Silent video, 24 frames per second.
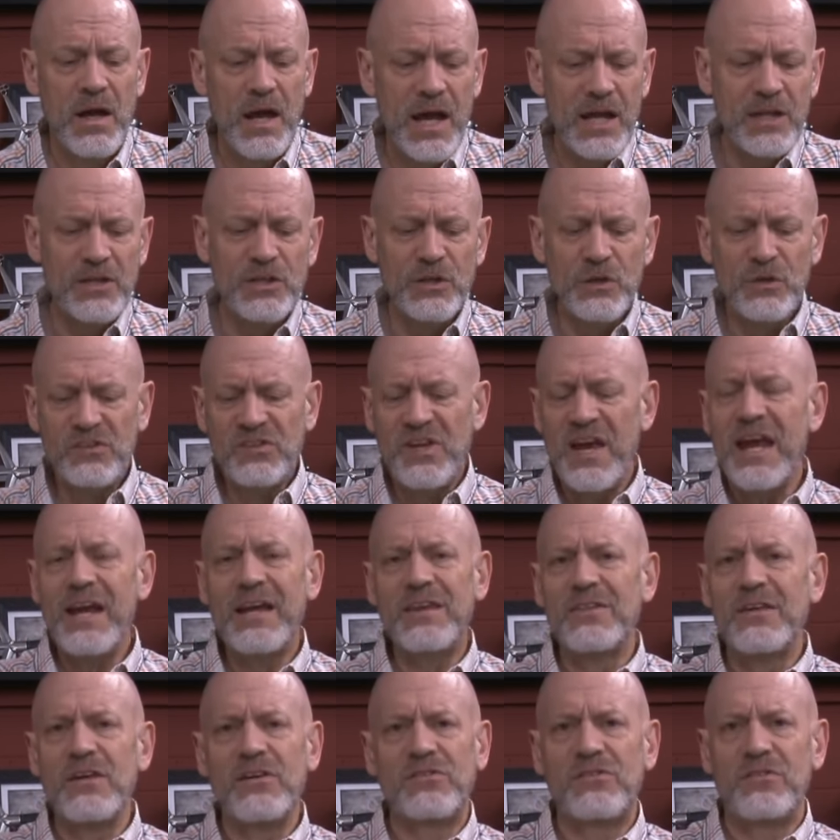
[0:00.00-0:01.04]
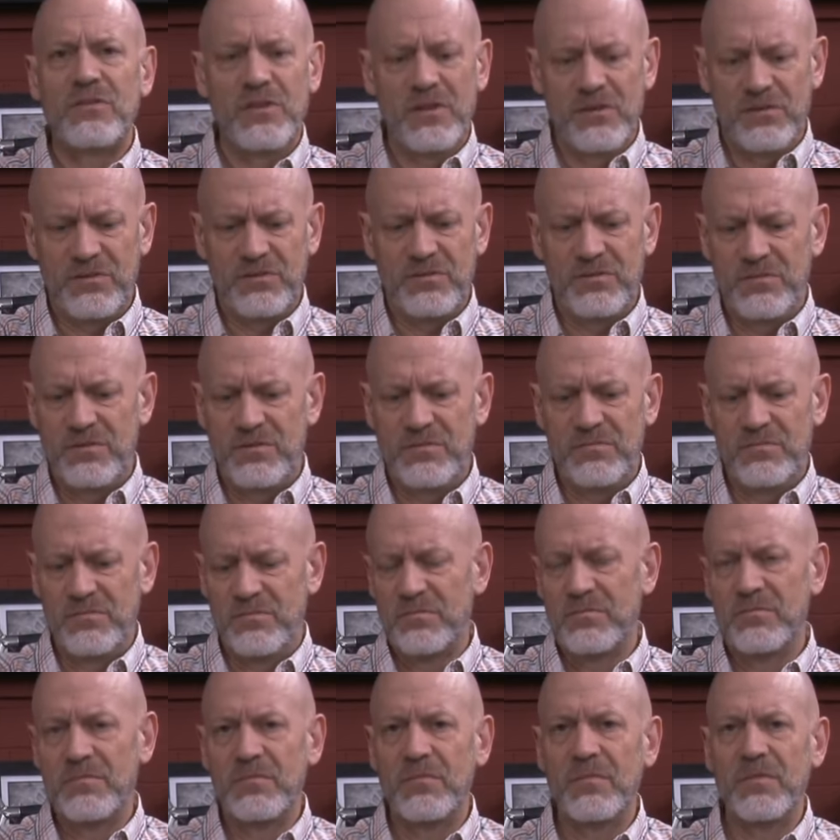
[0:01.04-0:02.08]
And you take this this
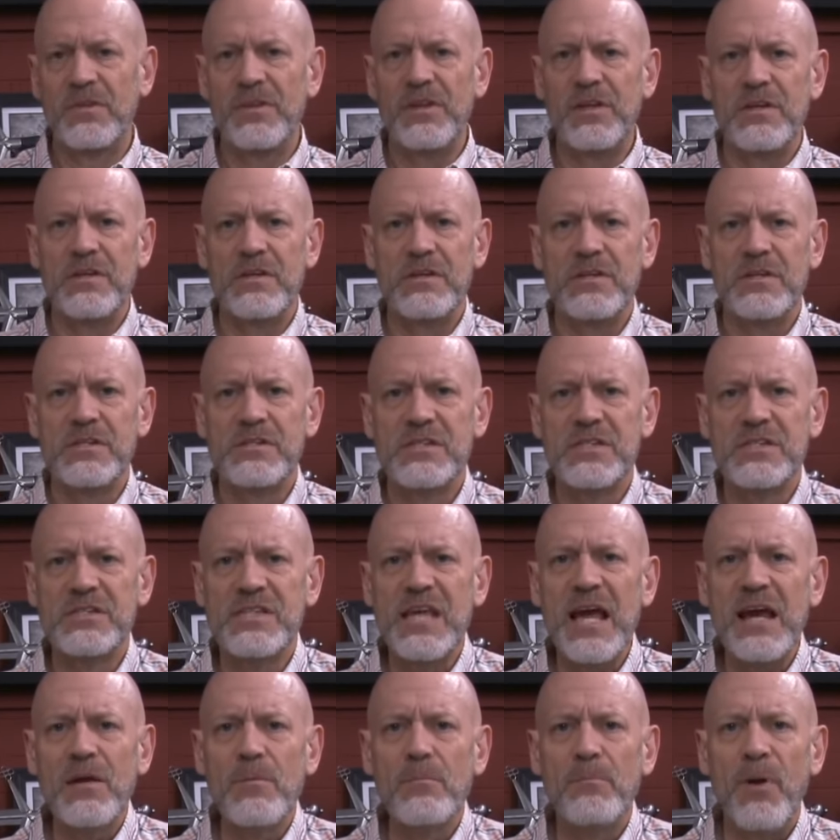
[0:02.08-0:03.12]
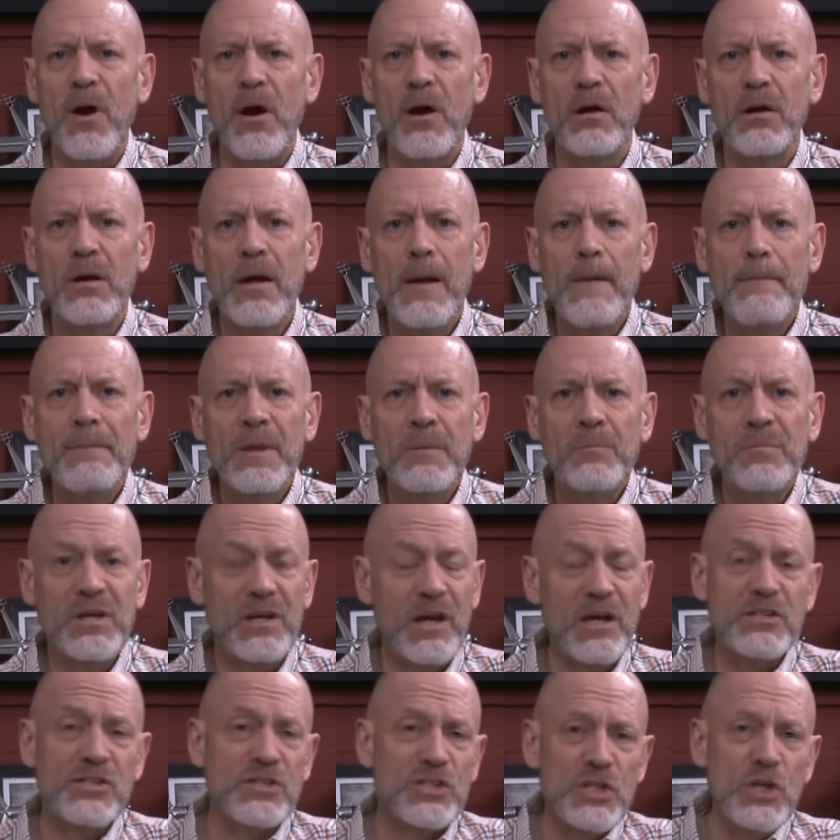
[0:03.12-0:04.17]
the this the second part
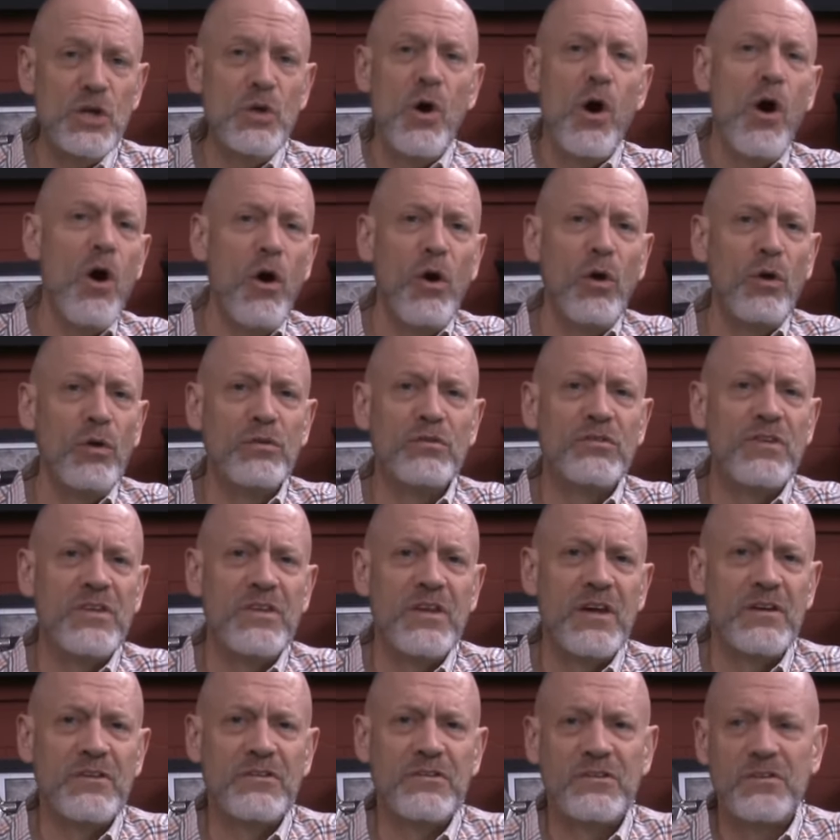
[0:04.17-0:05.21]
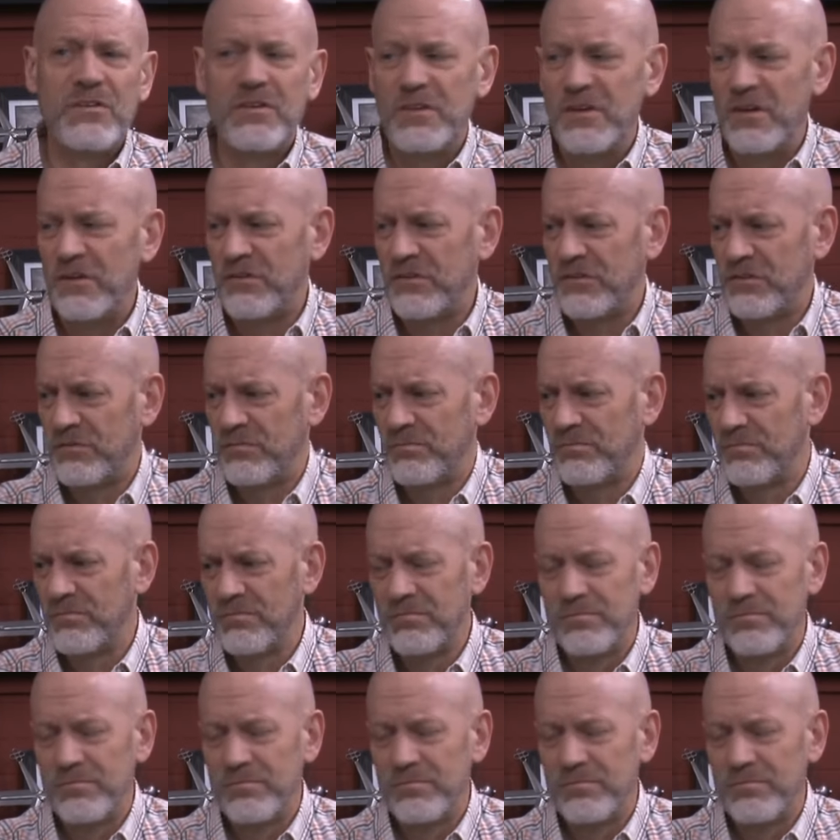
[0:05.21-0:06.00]
because you hold to this this